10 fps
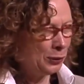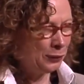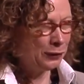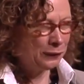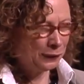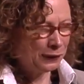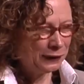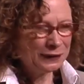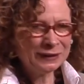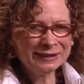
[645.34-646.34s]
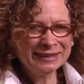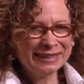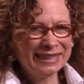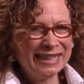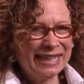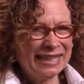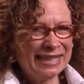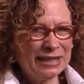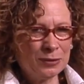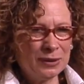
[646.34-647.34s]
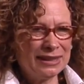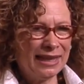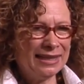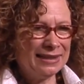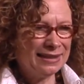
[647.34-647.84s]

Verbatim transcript: three, or four-year-old is we say,